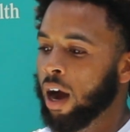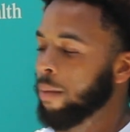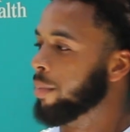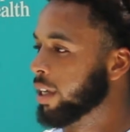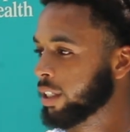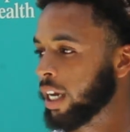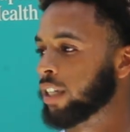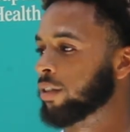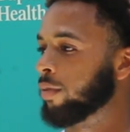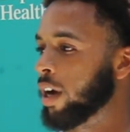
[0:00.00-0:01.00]
me and Chase
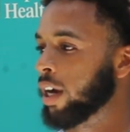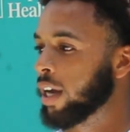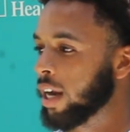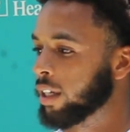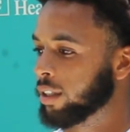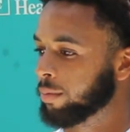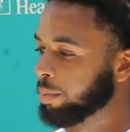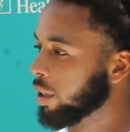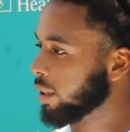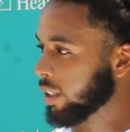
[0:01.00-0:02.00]
are very kind of
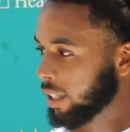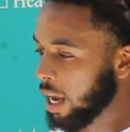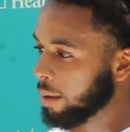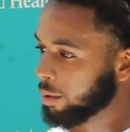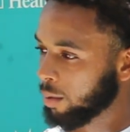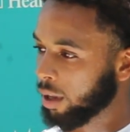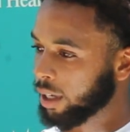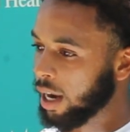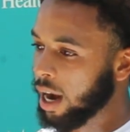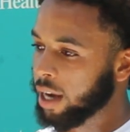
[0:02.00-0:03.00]
built the same, smaller
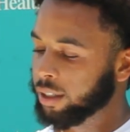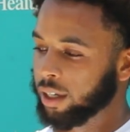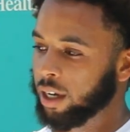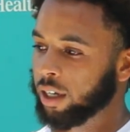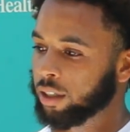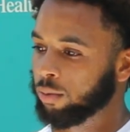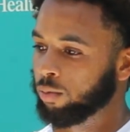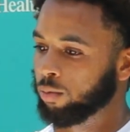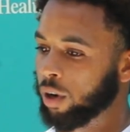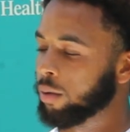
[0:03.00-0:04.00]
guys, uh,
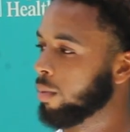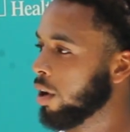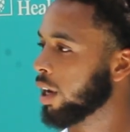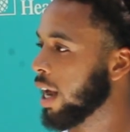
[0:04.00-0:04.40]
run the ball kind of